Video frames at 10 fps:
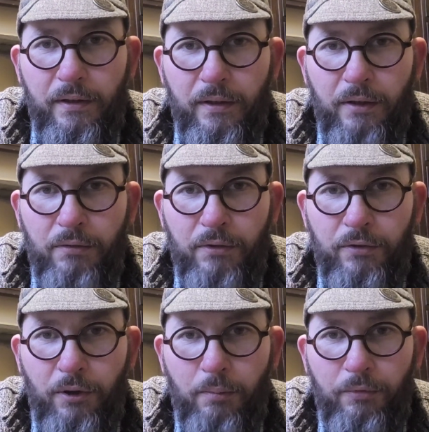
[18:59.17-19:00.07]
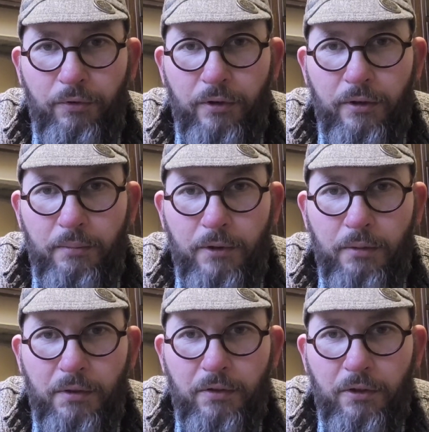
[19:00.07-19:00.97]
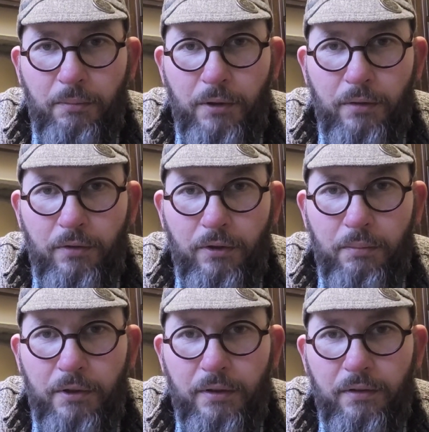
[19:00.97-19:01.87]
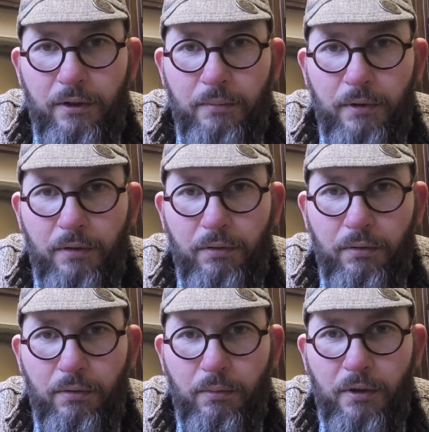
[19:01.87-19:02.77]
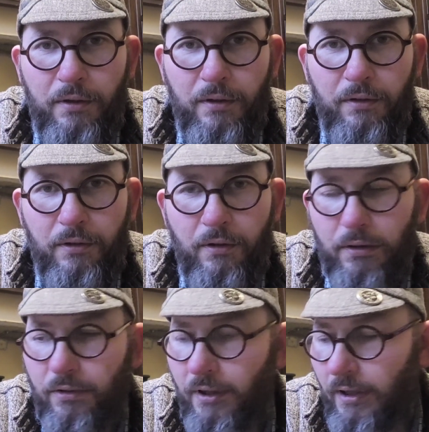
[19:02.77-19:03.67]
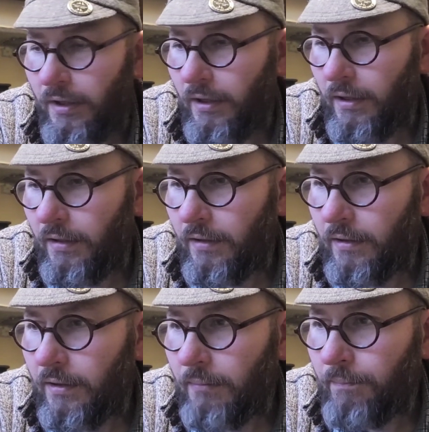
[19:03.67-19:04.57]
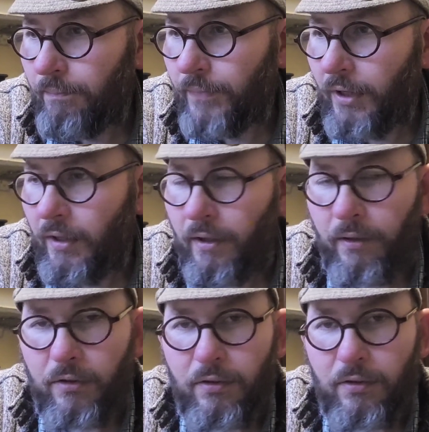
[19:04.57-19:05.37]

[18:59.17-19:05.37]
over the top for my winter commuter, but I thought, why on earth not? And I